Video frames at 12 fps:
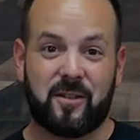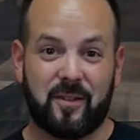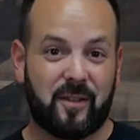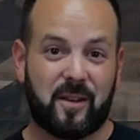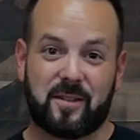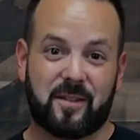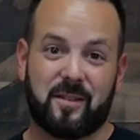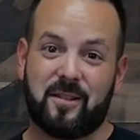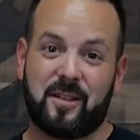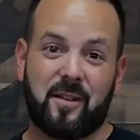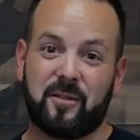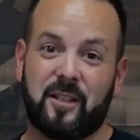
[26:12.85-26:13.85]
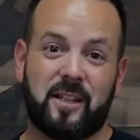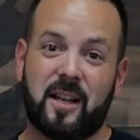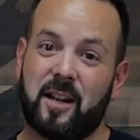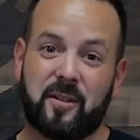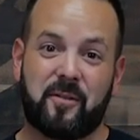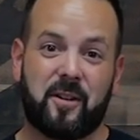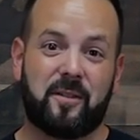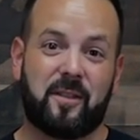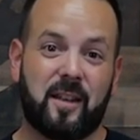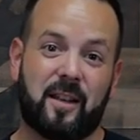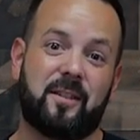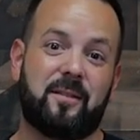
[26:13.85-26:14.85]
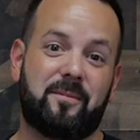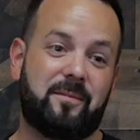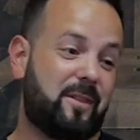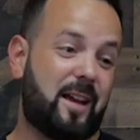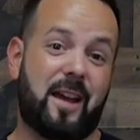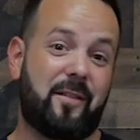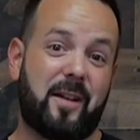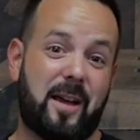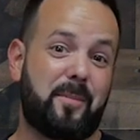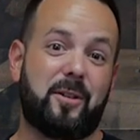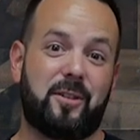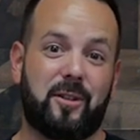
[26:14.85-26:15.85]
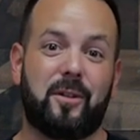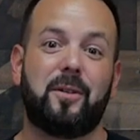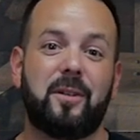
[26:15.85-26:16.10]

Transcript: That's definitely not a fun thing to have happen to you.